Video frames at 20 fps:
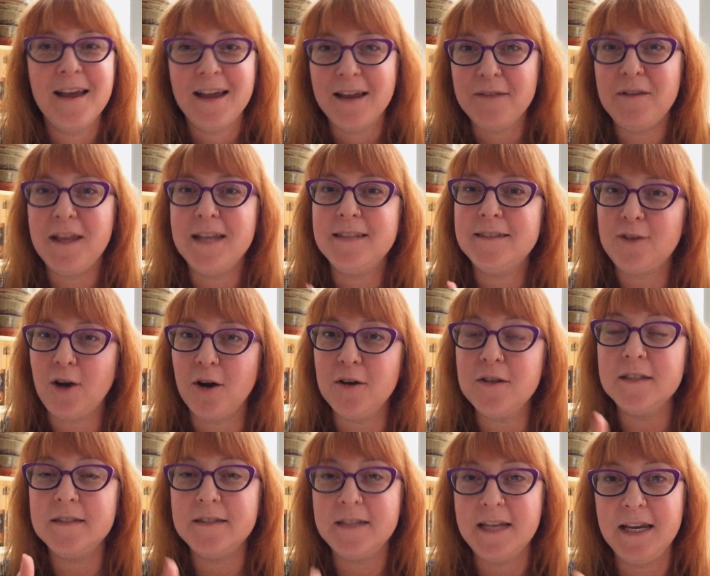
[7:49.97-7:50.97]
if they start
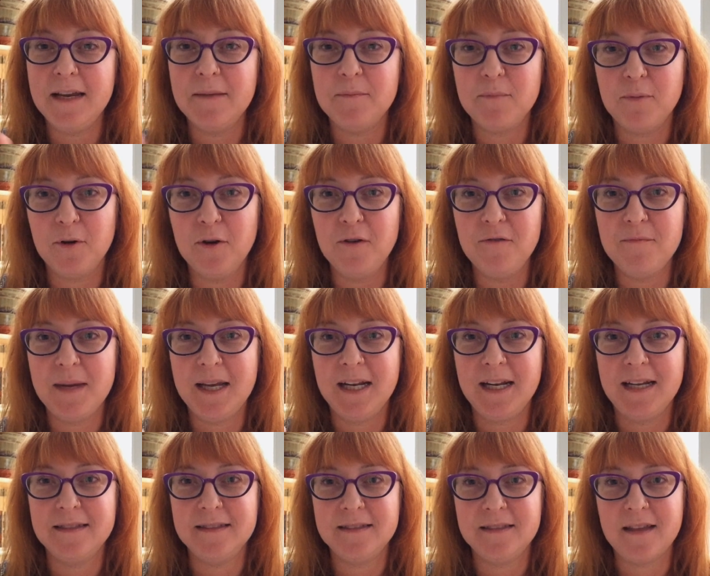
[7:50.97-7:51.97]
to see
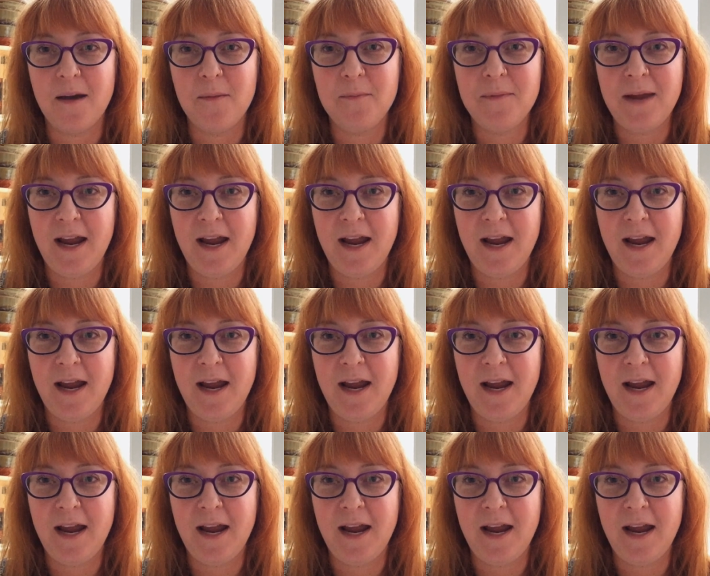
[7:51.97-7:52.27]
improvement in some